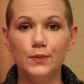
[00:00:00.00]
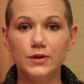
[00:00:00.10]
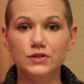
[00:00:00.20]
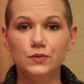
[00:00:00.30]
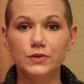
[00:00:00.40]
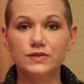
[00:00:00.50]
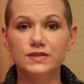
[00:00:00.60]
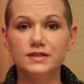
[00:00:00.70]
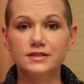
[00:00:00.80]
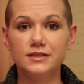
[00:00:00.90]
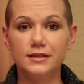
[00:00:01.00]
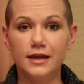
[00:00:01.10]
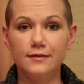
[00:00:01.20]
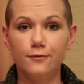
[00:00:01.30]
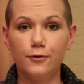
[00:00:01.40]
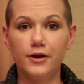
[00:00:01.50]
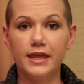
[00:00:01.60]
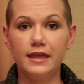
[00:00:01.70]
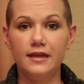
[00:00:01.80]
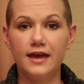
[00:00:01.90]
which was to die for. I
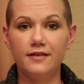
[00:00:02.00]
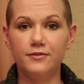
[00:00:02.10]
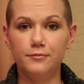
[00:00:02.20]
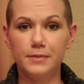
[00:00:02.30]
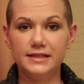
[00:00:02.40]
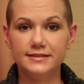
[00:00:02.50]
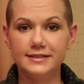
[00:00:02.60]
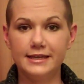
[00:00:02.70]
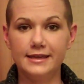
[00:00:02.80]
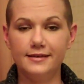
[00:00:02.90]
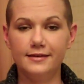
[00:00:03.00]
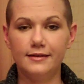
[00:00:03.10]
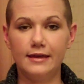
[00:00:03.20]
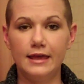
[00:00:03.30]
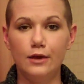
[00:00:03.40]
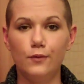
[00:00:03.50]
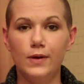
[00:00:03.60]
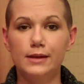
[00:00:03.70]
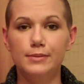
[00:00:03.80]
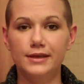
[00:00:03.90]
ate half of my steak. I ate
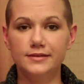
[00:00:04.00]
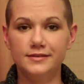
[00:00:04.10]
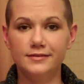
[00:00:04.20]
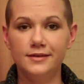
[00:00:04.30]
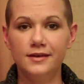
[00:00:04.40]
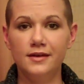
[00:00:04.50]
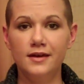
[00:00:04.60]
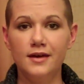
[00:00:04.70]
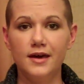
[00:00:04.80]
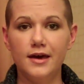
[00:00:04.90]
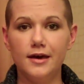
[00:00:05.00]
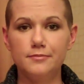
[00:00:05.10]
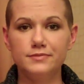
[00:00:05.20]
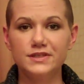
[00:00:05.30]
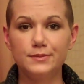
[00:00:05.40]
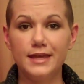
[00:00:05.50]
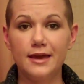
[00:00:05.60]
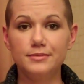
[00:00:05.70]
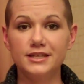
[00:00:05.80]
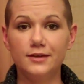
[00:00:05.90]
quite a bit. So my
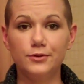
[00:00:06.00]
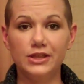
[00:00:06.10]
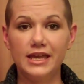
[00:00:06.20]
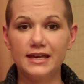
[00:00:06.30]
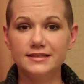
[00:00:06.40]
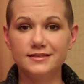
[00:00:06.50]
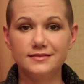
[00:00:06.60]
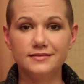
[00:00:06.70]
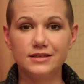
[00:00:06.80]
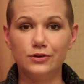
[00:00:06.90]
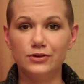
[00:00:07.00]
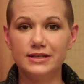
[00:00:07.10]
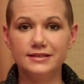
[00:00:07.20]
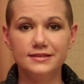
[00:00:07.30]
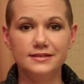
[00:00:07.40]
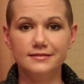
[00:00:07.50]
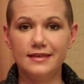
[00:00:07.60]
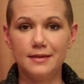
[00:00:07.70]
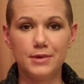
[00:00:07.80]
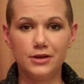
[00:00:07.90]
appetite really hasn't decreased
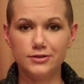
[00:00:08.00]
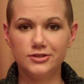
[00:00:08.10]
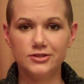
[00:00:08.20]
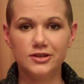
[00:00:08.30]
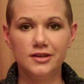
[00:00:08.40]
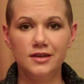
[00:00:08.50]
that much.